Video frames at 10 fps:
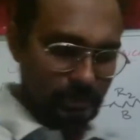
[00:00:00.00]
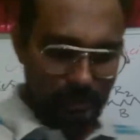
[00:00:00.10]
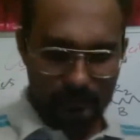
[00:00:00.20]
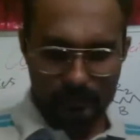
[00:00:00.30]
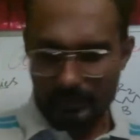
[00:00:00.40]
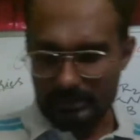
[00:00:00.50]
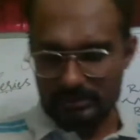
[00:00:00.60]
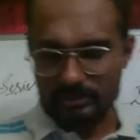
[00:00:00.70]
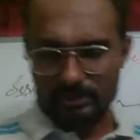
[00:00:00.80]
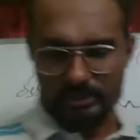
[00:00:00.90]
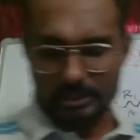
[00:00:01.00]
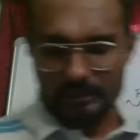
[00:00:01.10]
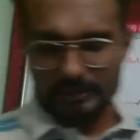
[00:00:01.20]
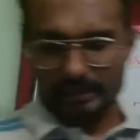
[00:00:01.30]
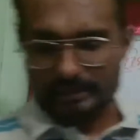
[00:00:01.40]
of one
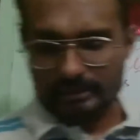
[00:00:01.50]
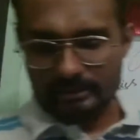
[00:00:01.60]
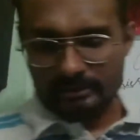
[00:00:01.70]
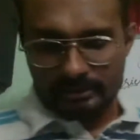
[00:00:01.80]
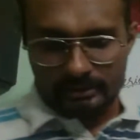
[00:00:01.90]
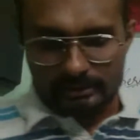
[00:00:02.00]
story wherein